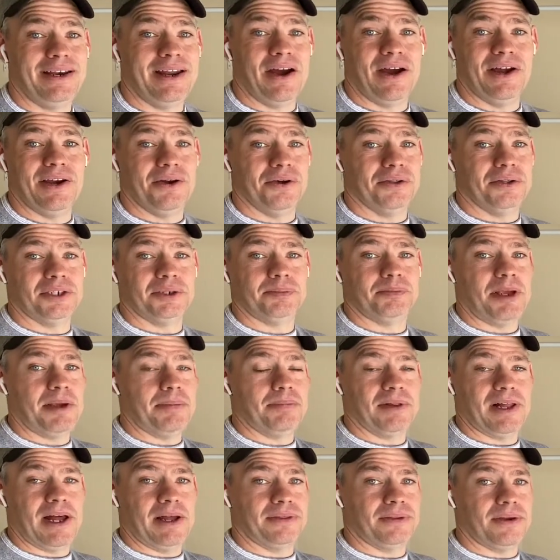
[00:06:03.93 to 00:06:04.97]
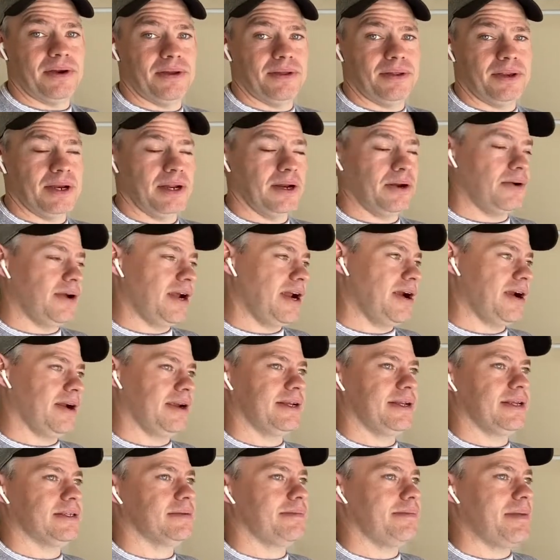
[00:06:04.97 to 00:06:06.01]
Now I know there's people out there that are gonna go, Eric,
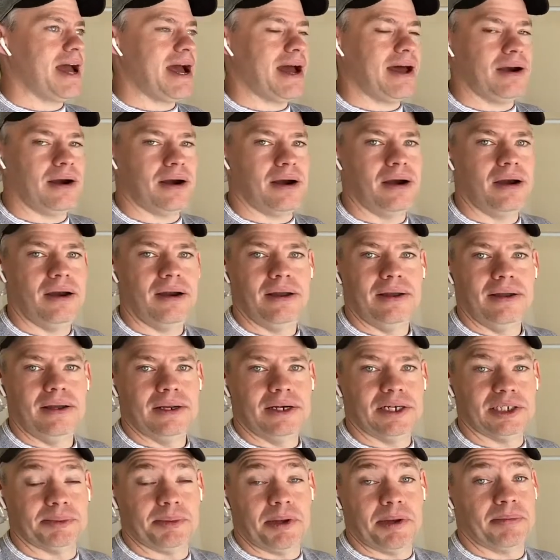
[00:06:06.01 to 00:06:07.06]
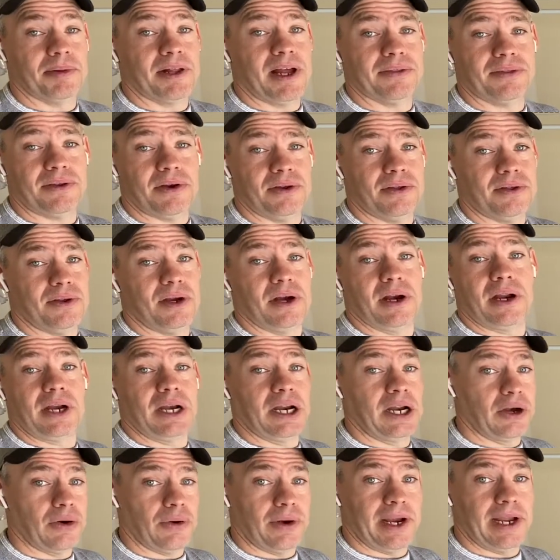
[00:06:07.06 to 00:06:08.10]
it doesn't matter. There's people out there that are
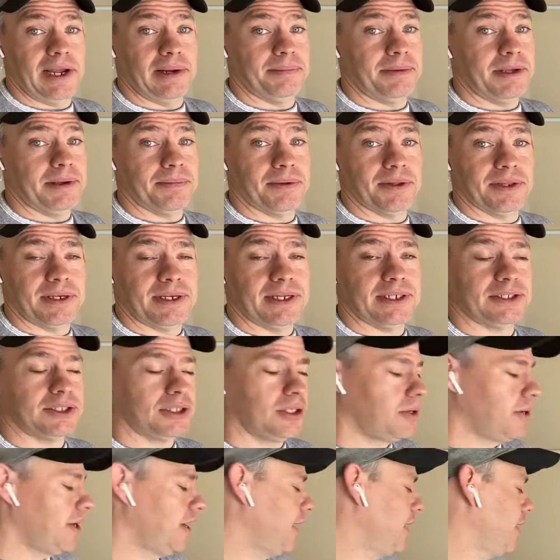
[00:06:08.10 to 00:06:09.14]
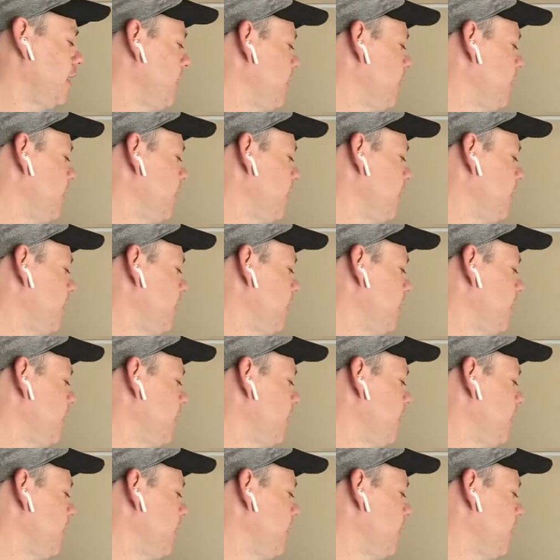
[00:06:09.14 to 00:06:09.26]
gonna agree and people that disagree.